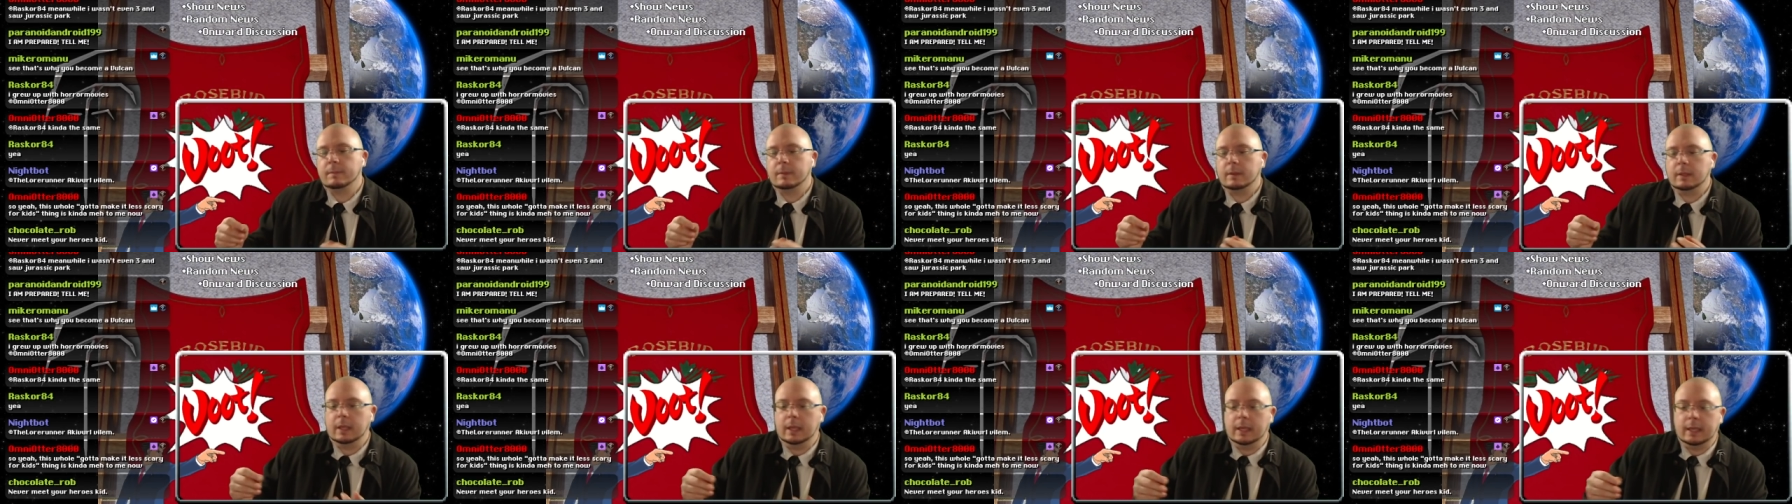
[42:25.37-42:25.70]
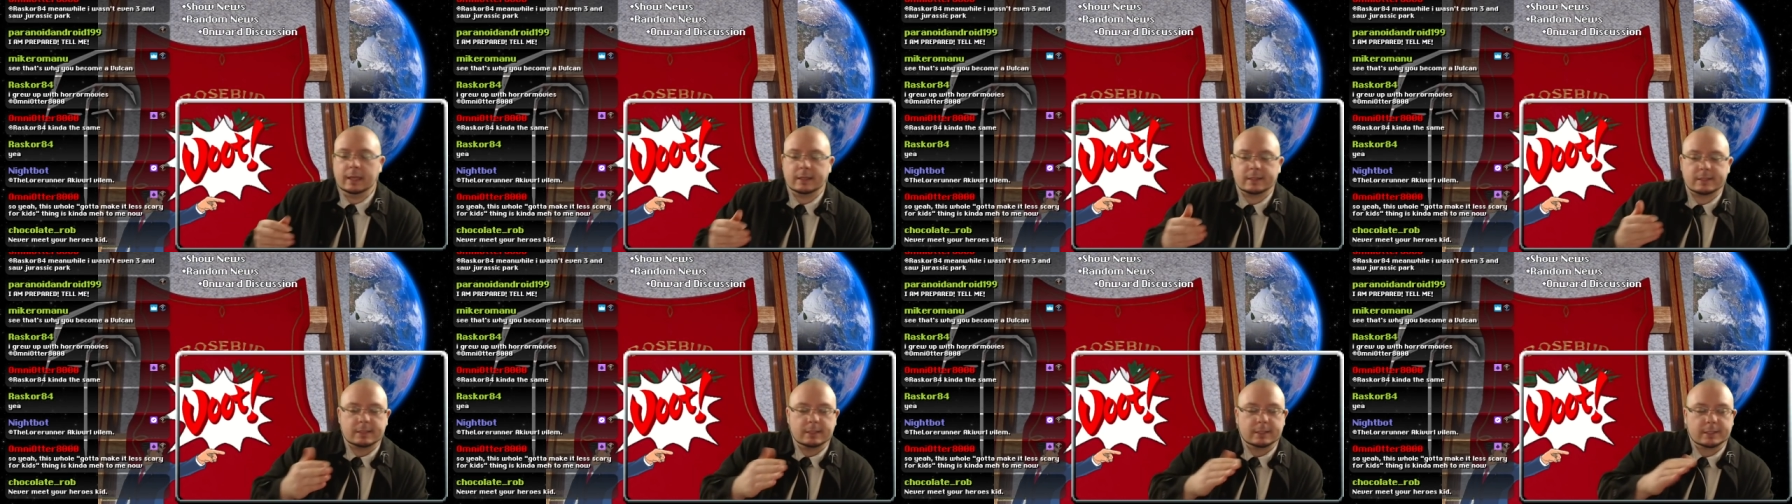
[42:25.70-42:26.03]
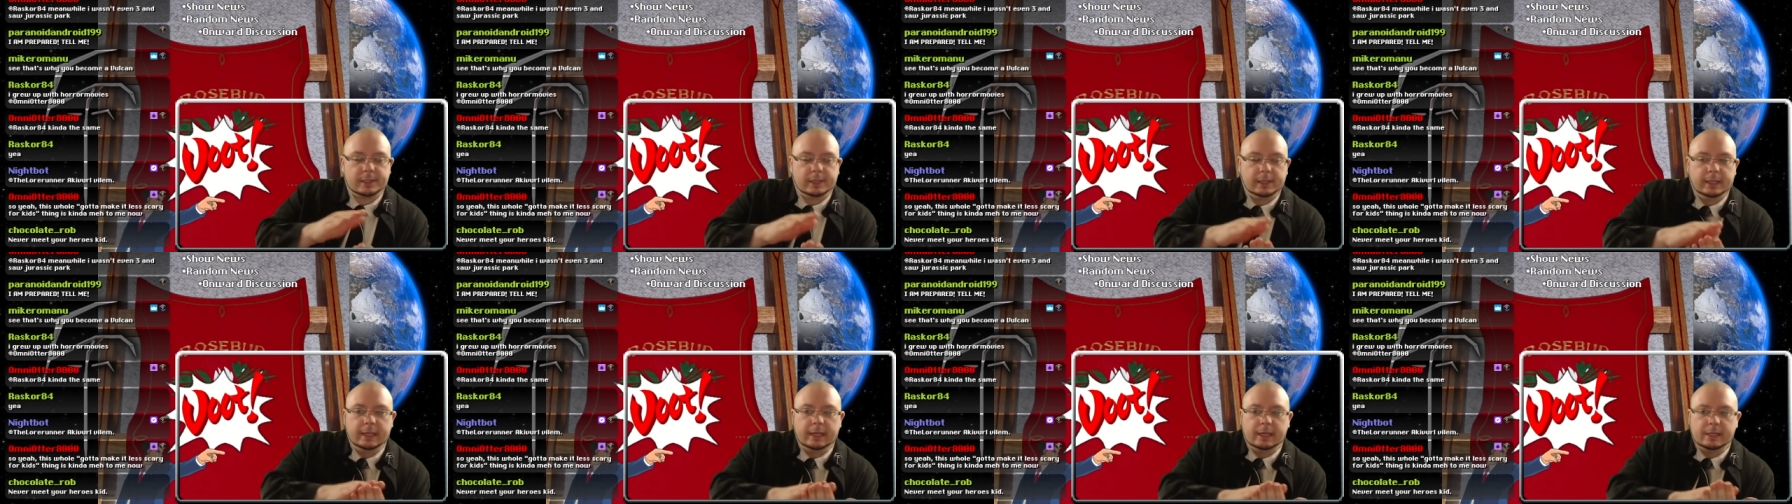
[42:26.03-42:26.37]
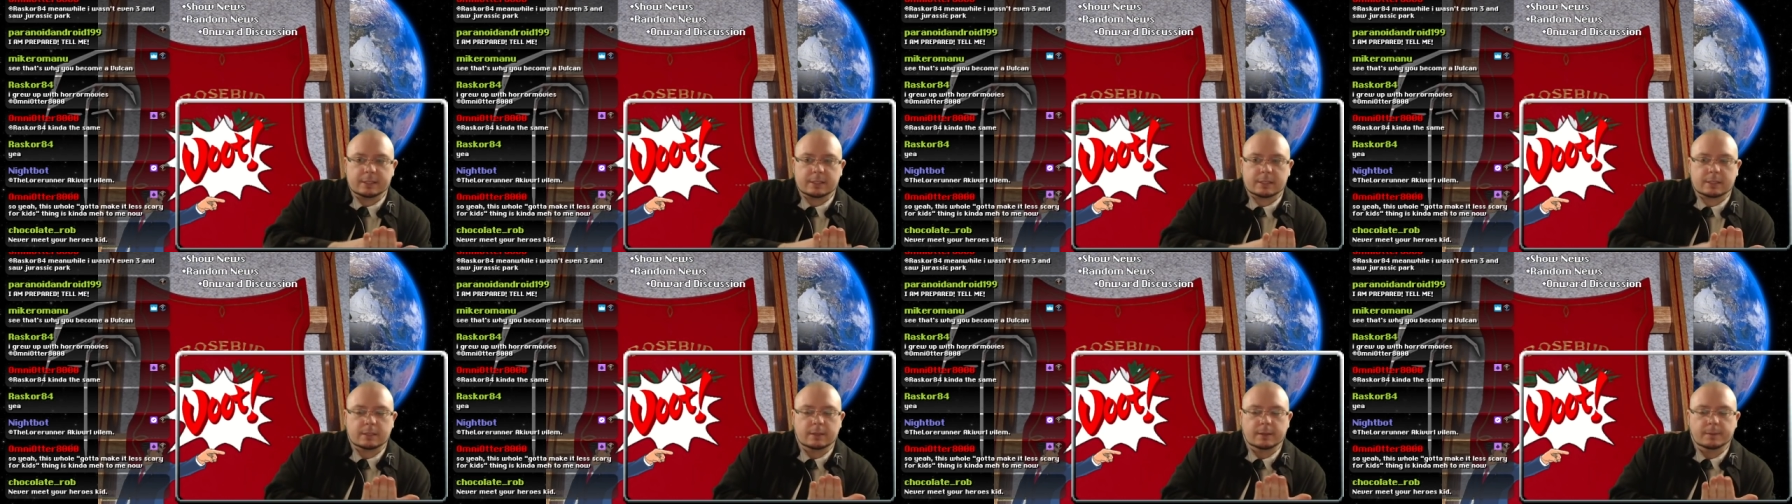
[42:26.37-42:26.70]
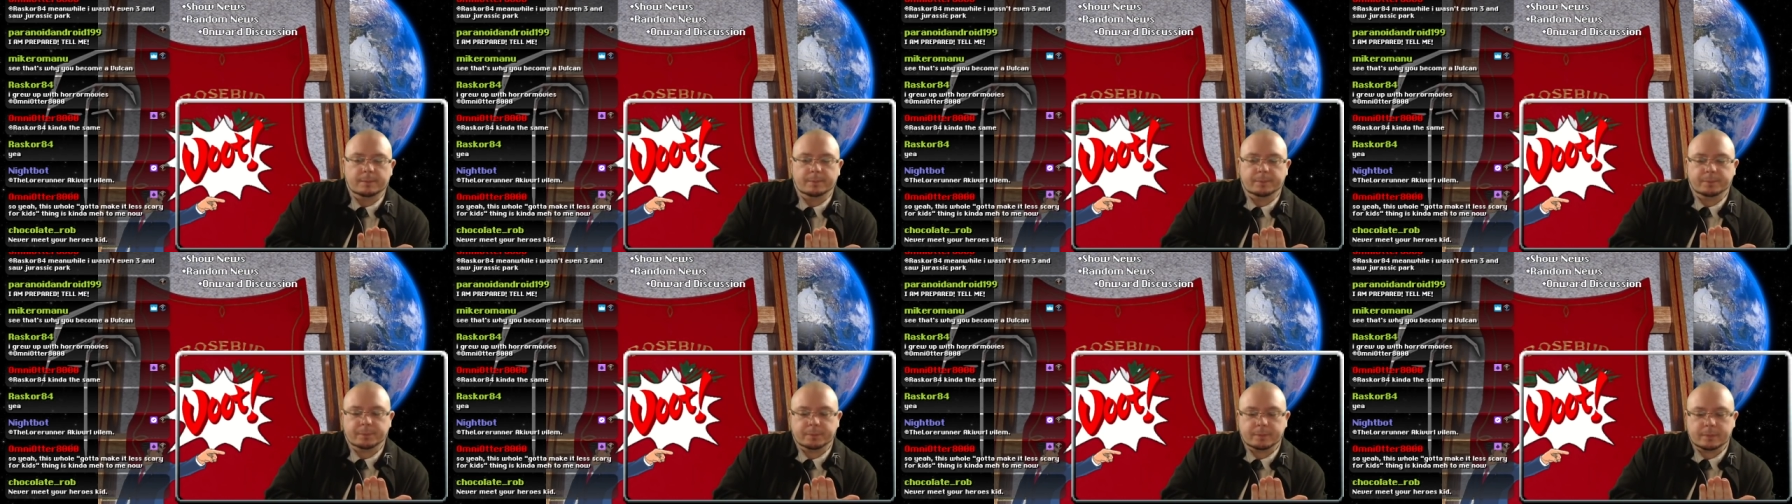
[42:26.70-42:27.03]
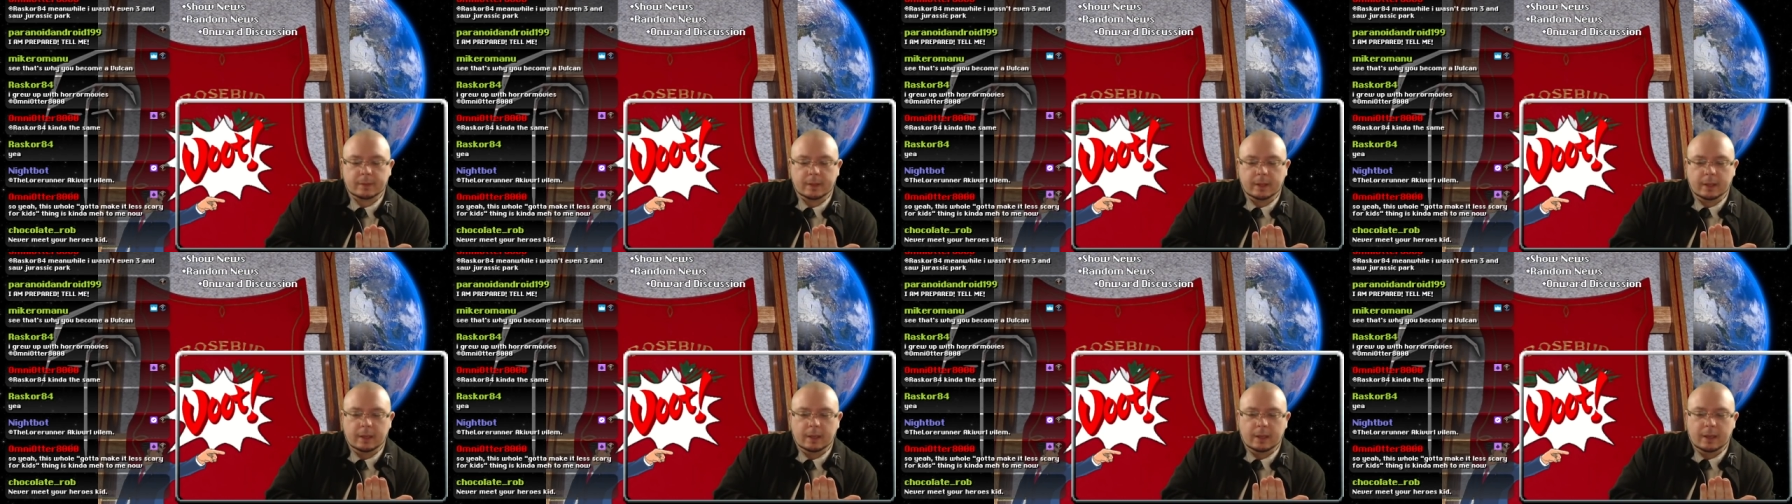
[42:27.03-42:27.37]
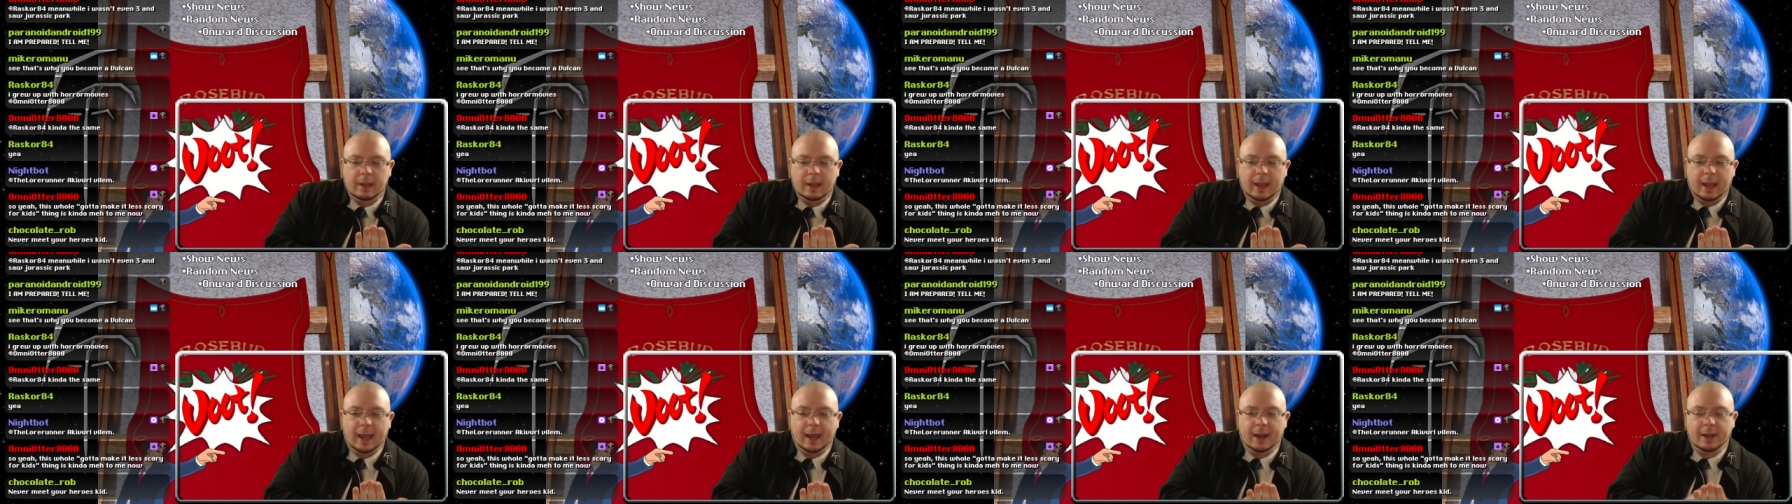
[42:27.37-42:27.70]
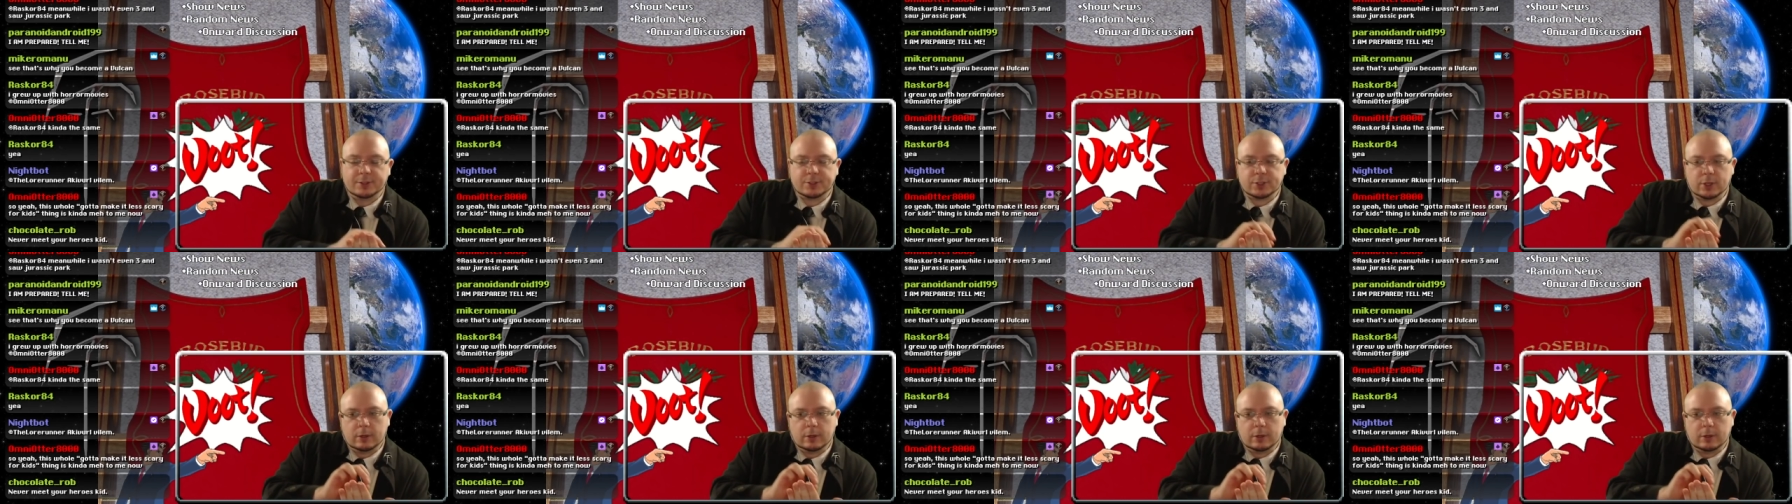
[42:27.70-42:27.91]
He gets this list, and it's